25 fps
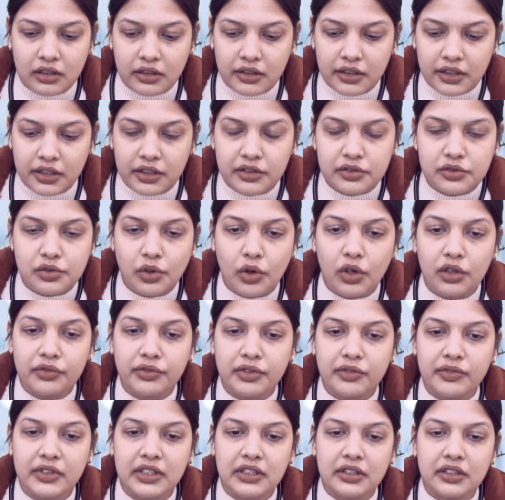In shock,
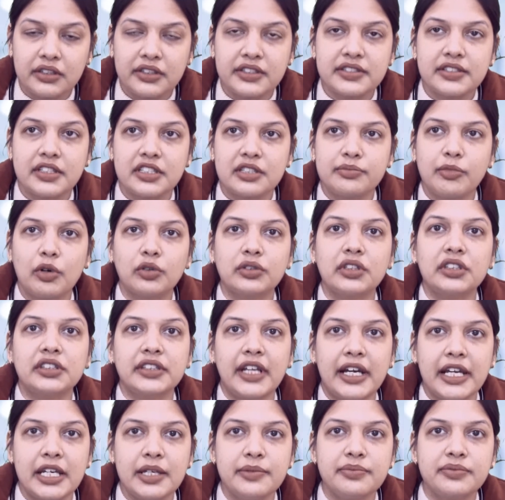we will discuss about the
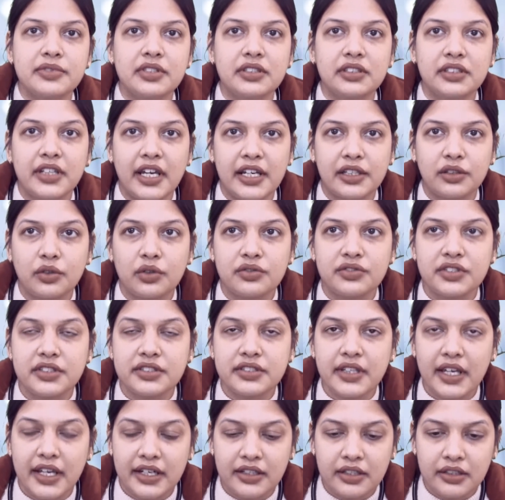types,
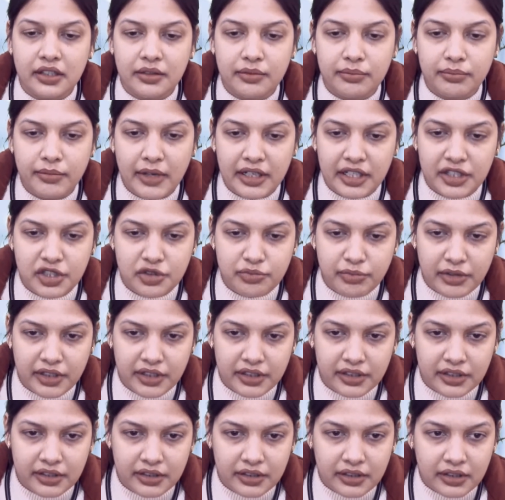diagnosis, and
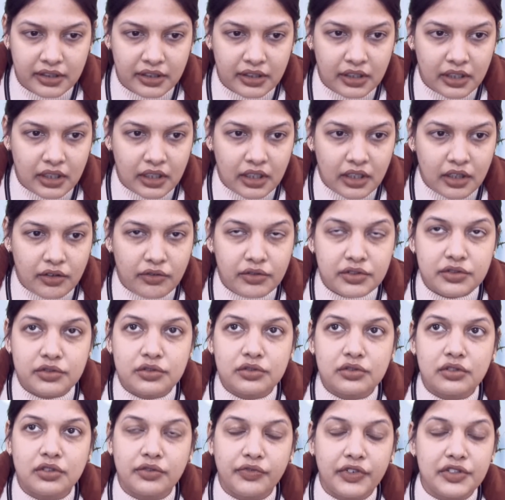management.
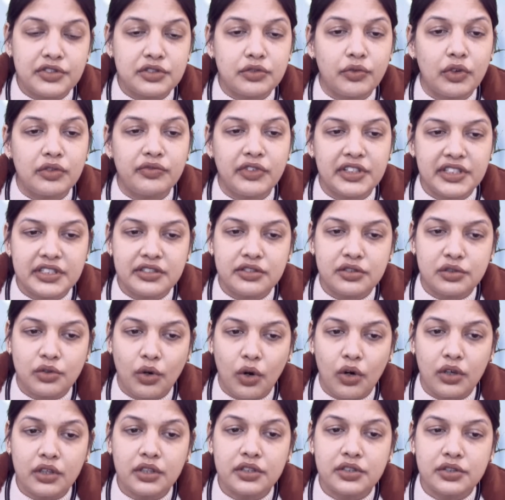First of all, what is
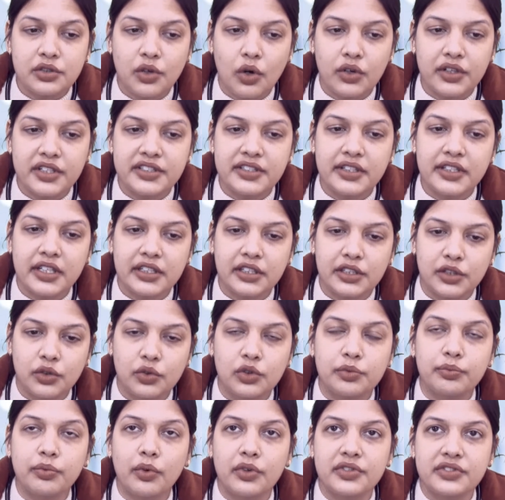shock? Shock is an
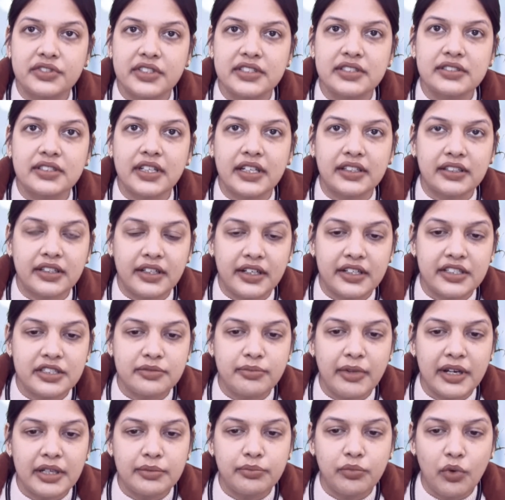acute process
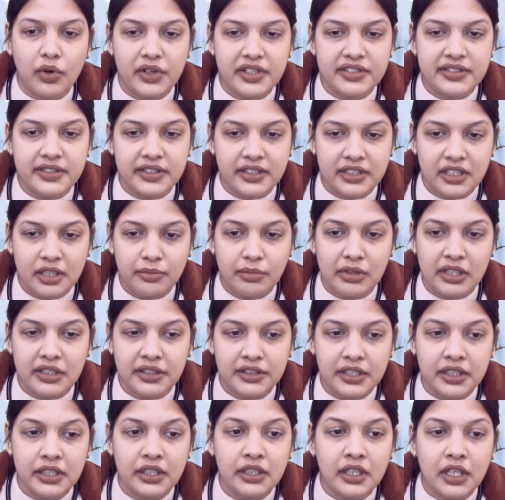characterized by body's
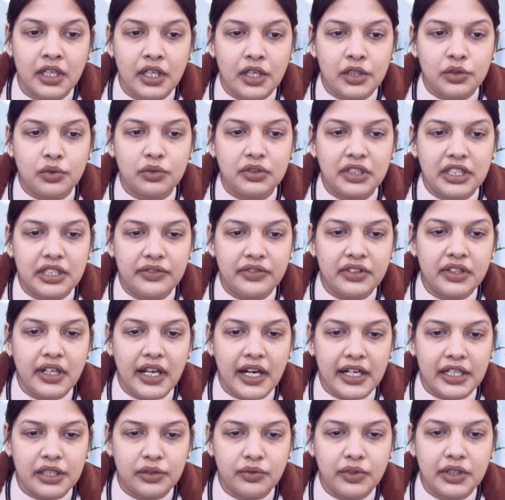inability to deliver
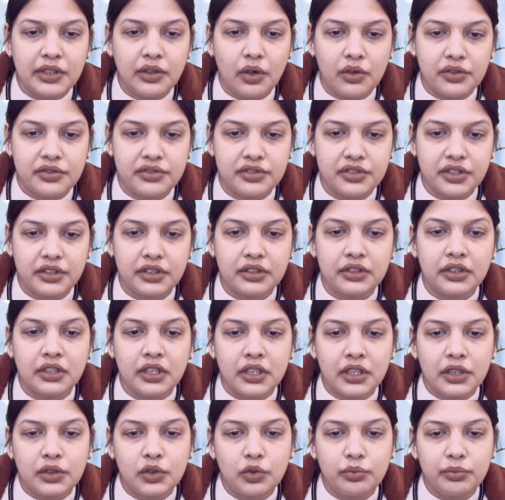adequate
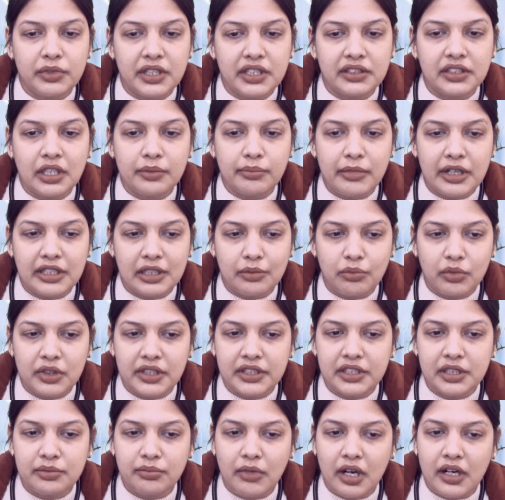oxygen to meet the
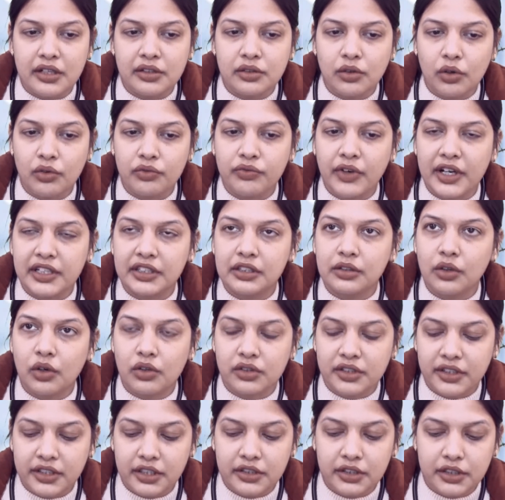metabolic demand of vital
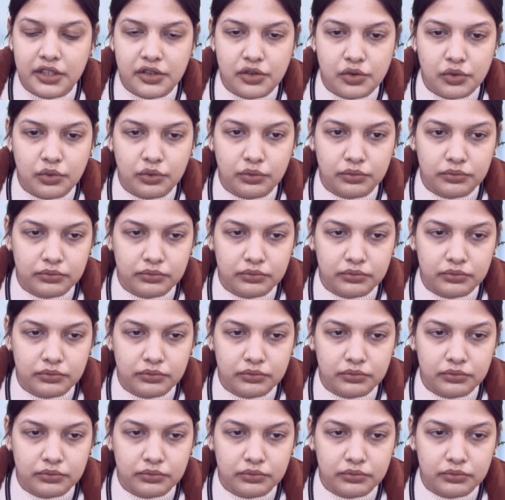organ and tissue.